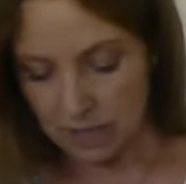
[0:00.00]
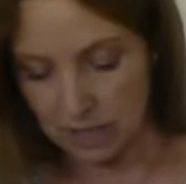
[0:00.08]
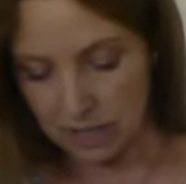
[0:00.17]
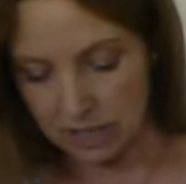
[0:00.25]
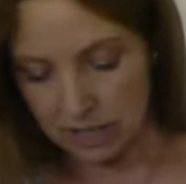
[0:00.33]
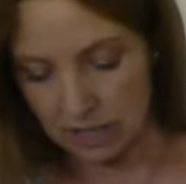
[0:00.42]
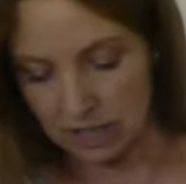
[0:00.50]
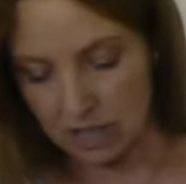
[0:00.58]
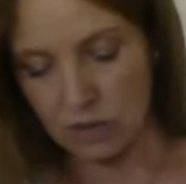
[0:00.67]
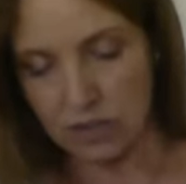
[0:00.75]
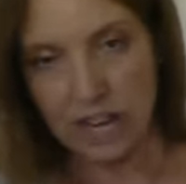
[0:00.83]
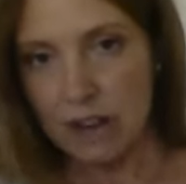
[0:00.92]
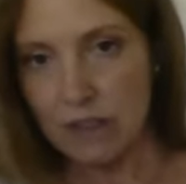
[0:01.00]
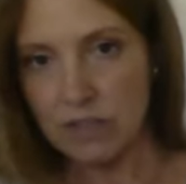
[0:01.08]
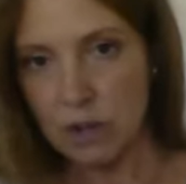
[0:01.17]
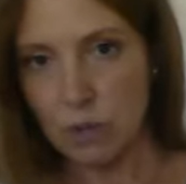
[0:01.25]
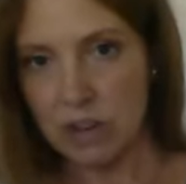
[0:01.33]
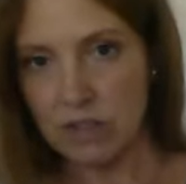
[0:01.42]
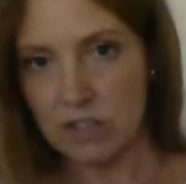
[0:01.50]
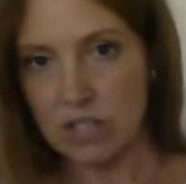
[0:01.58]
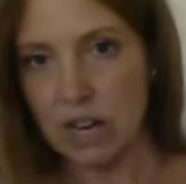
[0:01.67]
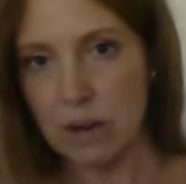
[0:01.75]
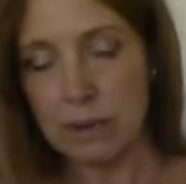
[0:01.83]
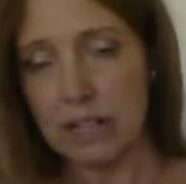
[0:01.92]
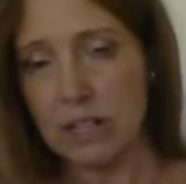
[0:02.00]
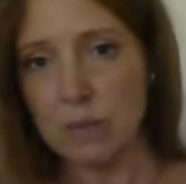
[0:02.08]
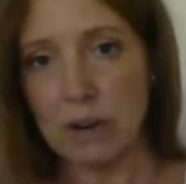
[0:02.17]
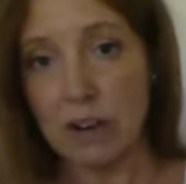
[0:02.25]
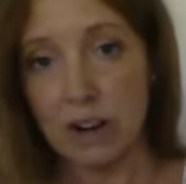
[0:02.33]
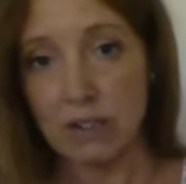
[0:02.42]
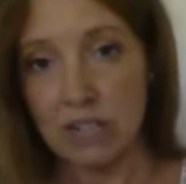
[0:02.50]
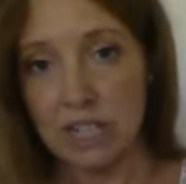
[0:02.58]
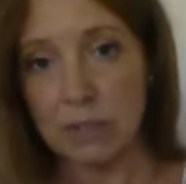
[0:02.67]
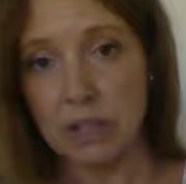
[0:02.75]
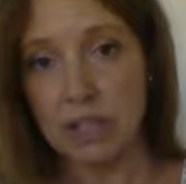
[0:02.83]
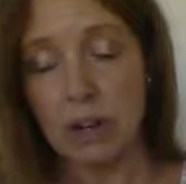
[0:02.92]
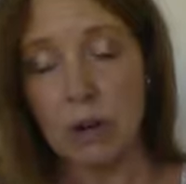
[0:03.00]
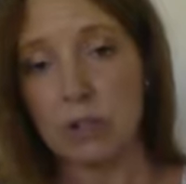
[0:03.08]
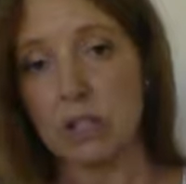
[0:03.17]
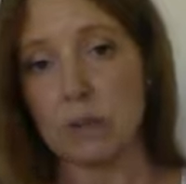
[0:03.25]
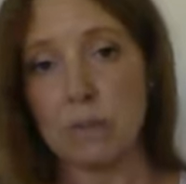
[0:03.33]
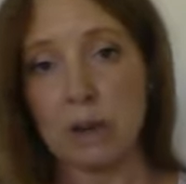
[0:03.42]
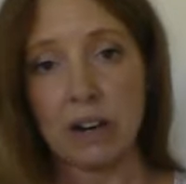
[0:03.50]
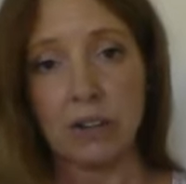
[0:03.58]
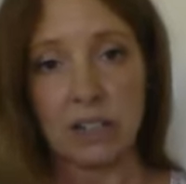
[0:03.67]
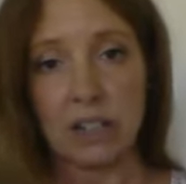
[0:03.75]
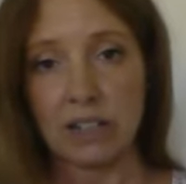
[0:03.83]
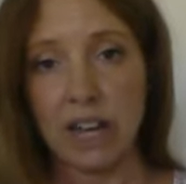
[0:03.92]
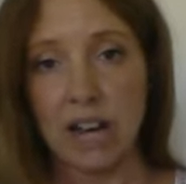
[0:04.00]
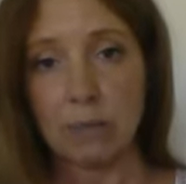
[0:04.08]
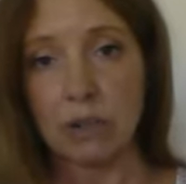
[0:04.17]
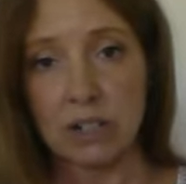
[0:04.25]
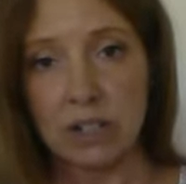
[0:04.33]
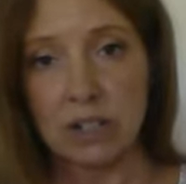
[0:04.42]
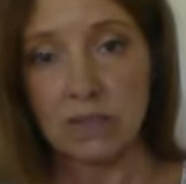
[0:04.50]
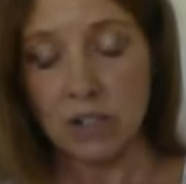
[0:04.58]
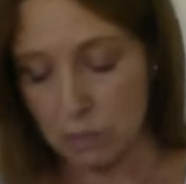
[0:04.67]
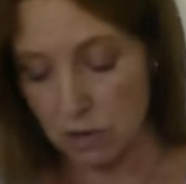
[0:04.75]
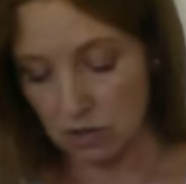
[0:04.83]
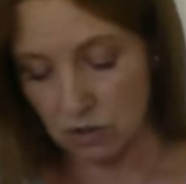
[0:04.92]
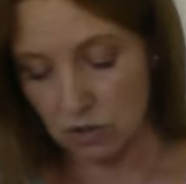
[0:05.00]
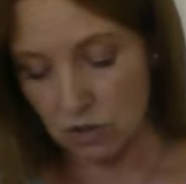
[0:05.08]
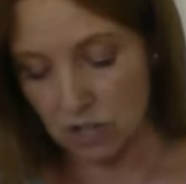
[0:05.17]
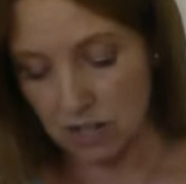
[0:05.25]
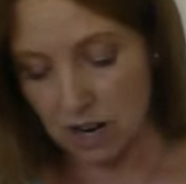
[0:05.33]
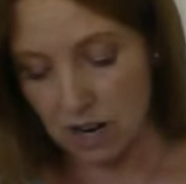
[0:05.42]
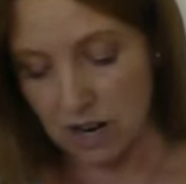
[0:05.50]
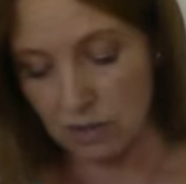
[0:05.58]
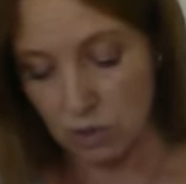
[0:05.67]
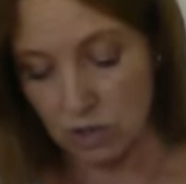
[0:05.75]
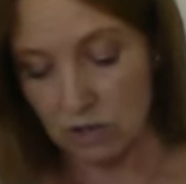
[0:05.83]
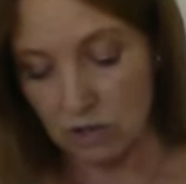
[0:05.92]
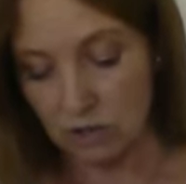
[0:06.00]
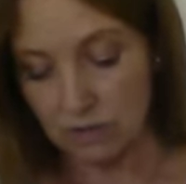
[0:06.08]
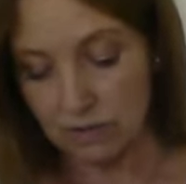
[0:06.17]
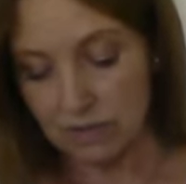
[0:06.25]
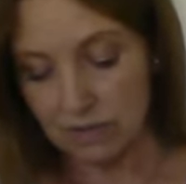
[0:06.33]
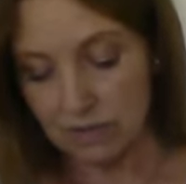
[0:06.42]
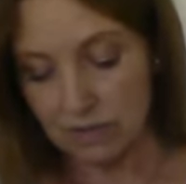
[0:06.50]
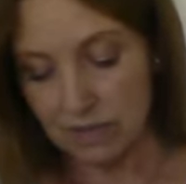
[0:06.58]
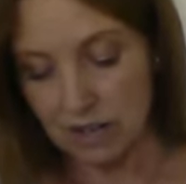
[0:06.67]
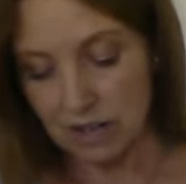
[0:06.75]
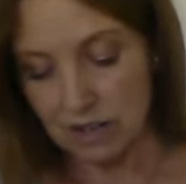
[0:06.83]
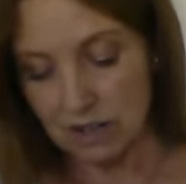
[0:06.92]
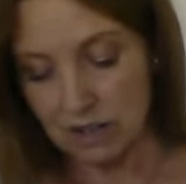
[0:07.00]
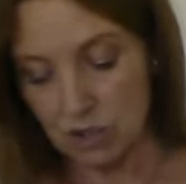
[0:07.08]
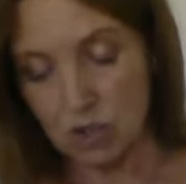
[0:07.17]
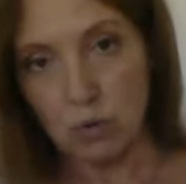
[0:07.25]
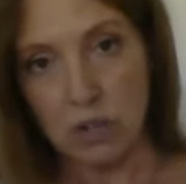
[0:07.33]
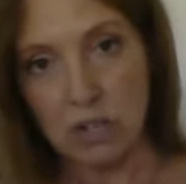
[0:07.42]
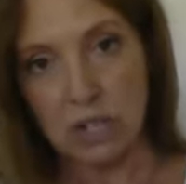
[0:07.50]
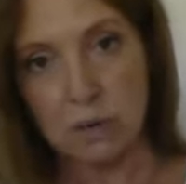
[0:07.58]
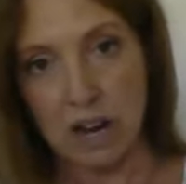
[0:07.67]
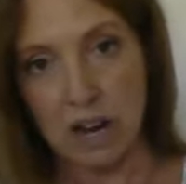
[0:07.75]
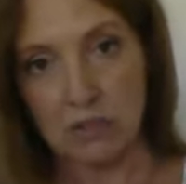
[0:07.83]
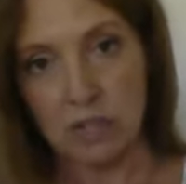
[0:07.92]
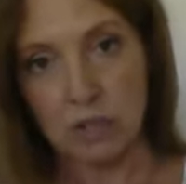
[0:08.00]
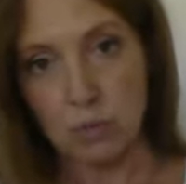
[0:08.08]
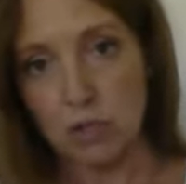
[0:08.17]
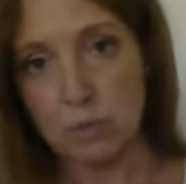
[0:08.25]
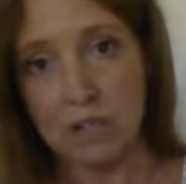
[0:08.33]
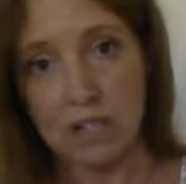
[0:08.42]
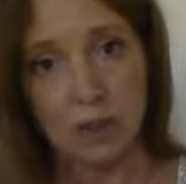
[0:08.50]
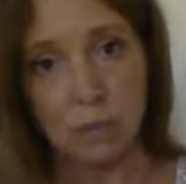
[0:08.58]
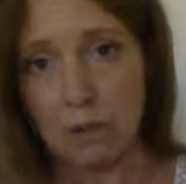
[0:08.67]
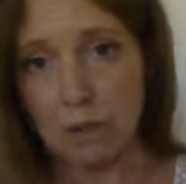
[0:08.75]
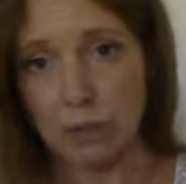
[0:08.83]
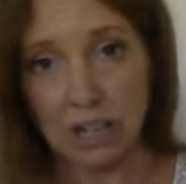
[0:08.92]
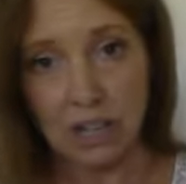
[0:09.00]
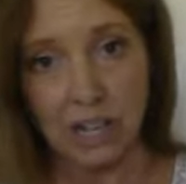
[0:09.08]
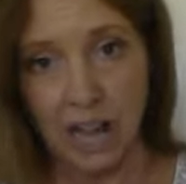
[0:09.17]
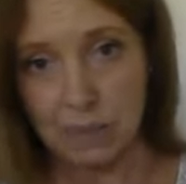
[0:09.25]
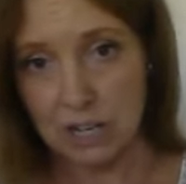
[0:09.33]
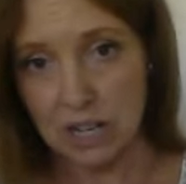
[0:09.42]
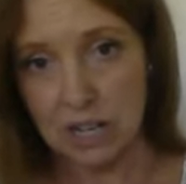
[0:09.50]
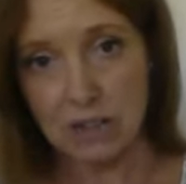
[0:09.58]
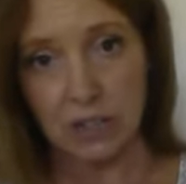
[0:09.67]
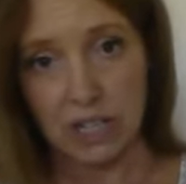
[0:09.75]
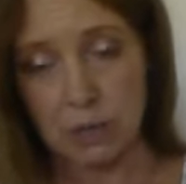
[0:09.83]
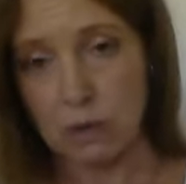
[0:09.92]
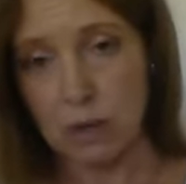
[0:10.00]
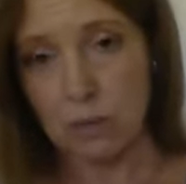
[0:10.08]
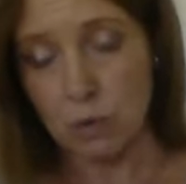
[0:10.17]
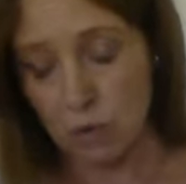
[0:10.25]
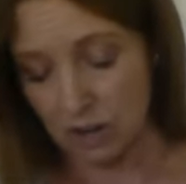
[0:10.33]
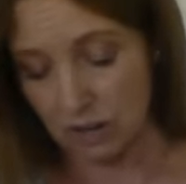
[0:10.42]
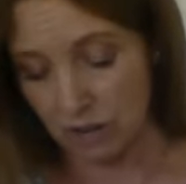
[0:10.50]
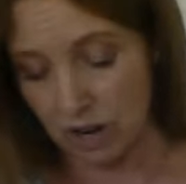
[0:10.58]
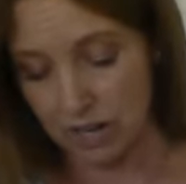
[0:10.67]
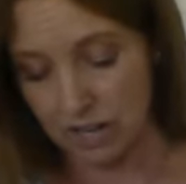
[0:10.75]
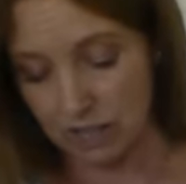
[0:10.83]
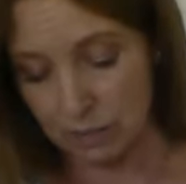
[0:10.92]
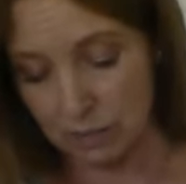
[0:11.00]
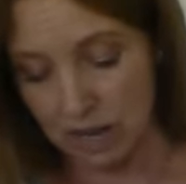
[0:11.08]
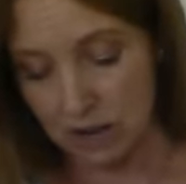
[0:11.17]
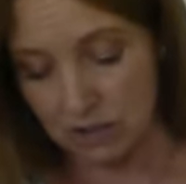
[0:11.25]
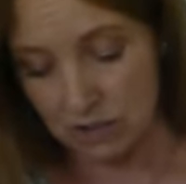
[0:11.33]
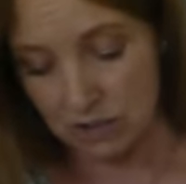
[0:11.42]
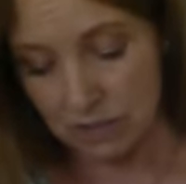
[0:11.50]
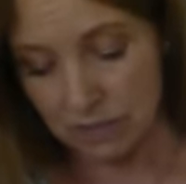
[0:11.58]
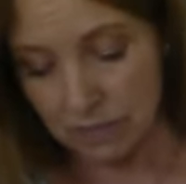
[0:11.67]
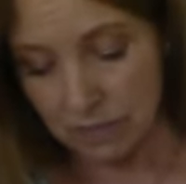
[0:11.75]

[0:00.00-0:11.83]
It says here, they have no way of escape, and it doesn't matter how deep they go, it doesn't matter the elaborateness of these bunkers, God will destroy these mountains, which means they'll probably collapse in on these people while they're hiding in the mountains.